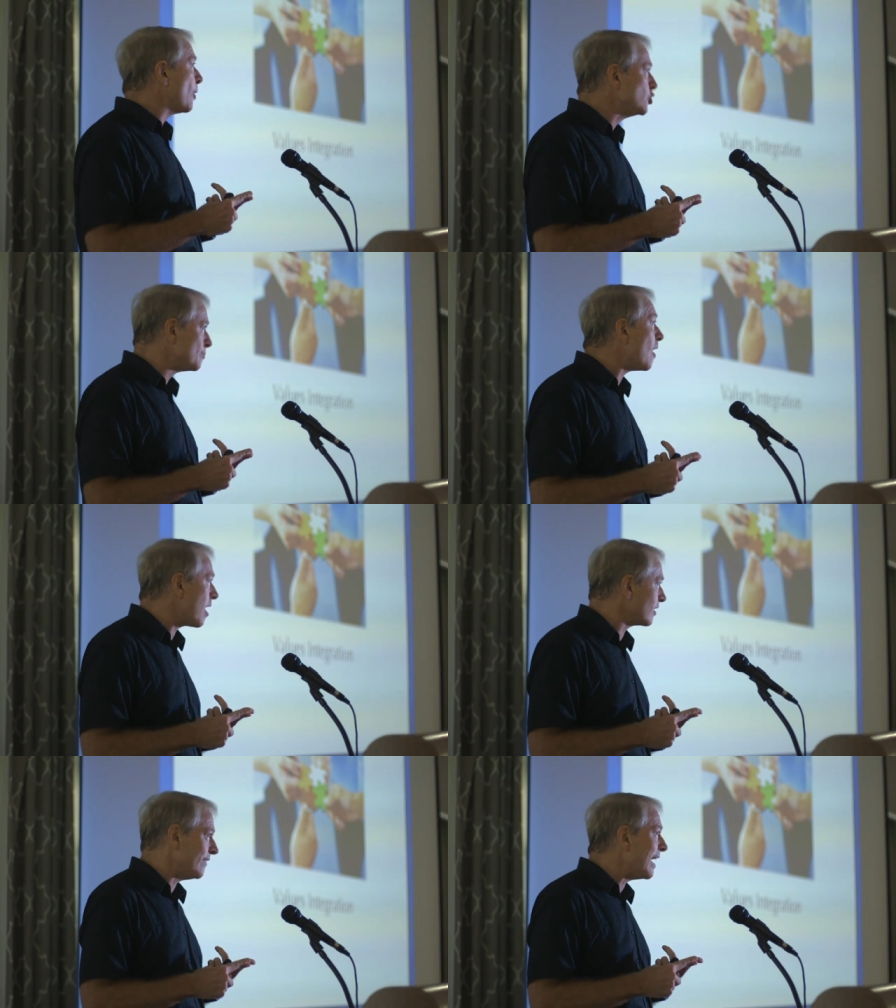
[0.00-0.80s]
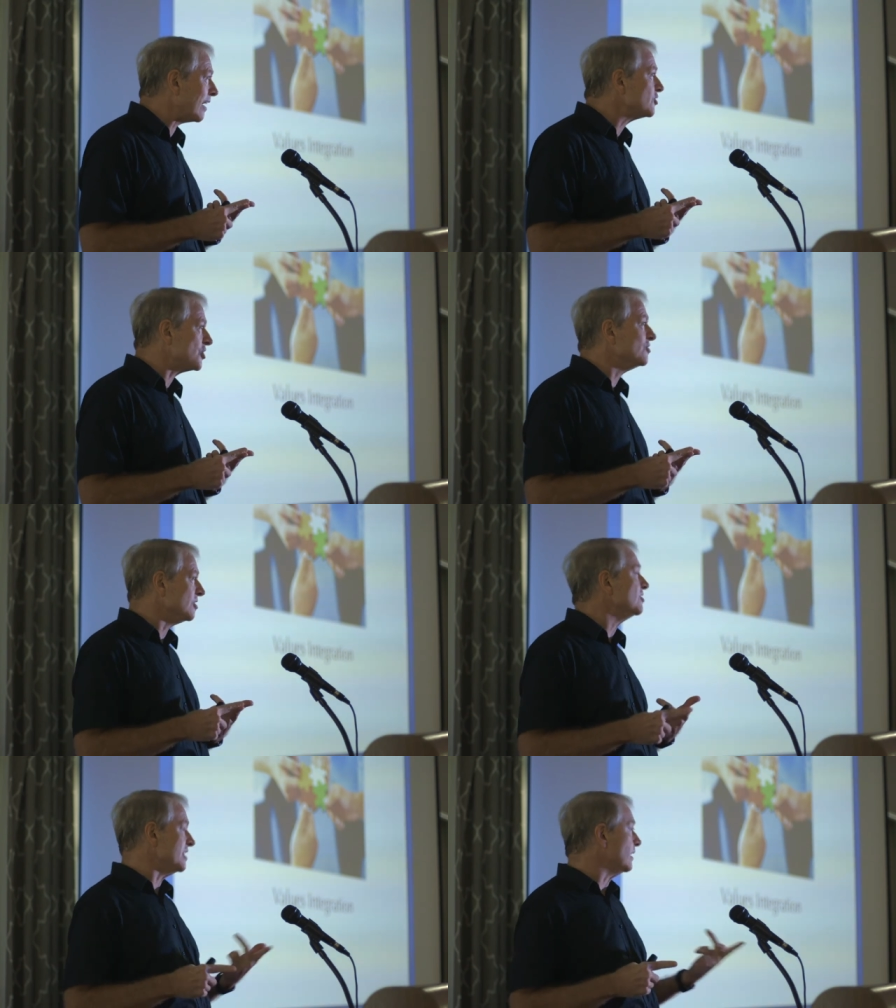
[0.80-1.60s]
postmodern values, is
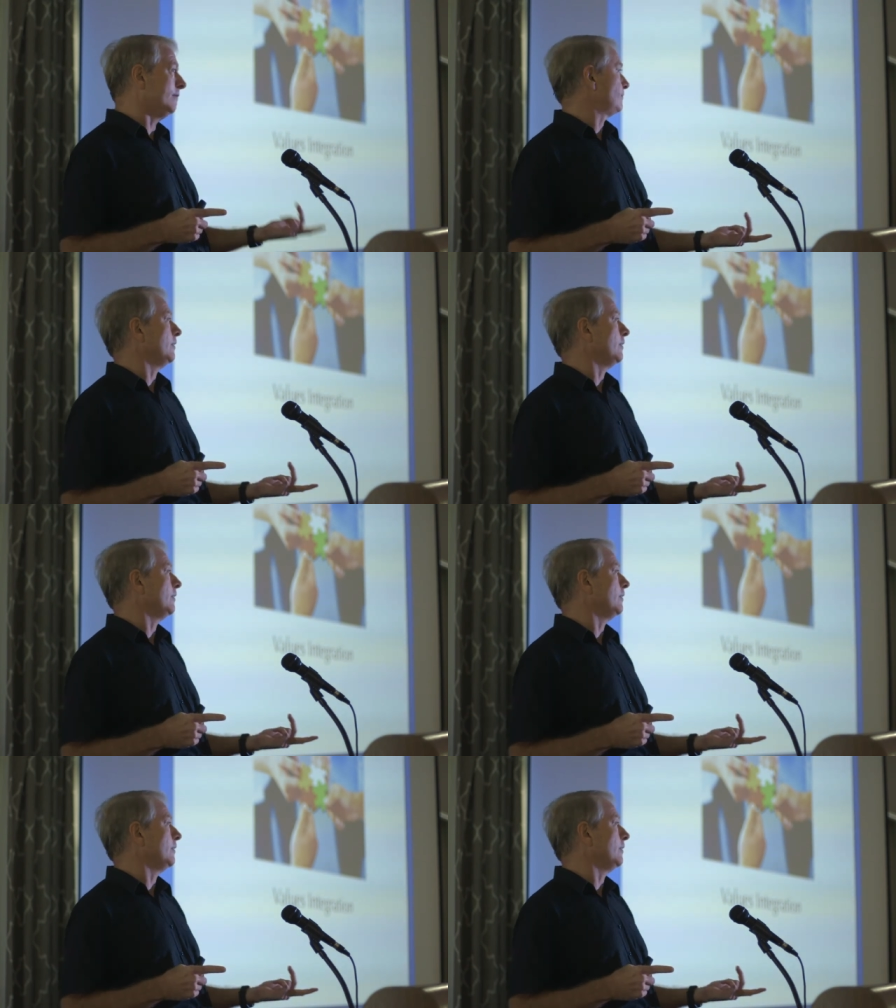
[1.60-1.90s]
indeed,